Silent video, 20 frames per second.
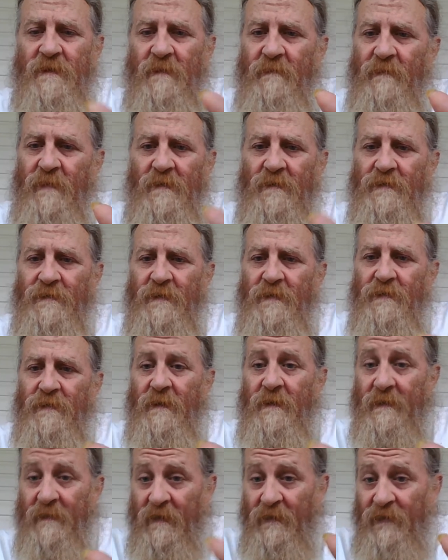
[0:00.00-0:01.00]
I'm not going to do
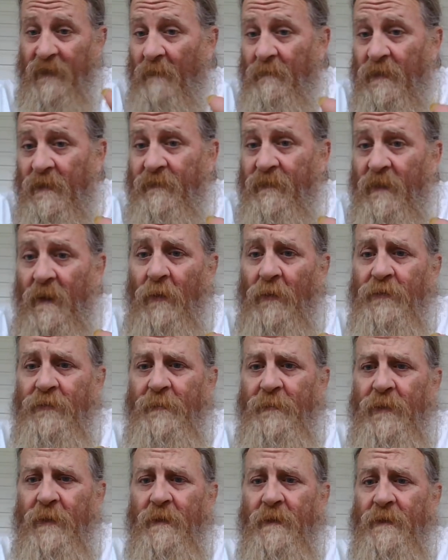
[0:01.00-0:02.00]
that because I believe the Holy
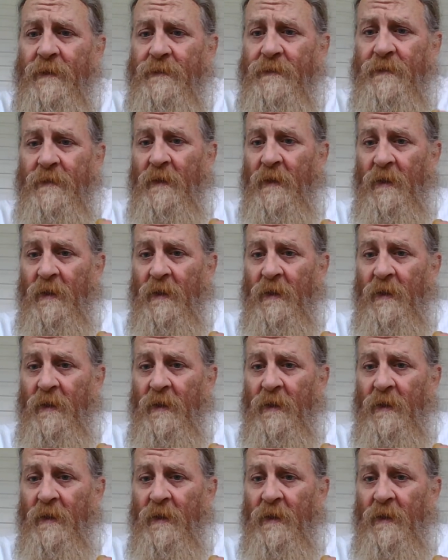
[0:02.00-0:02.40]
Spirit can,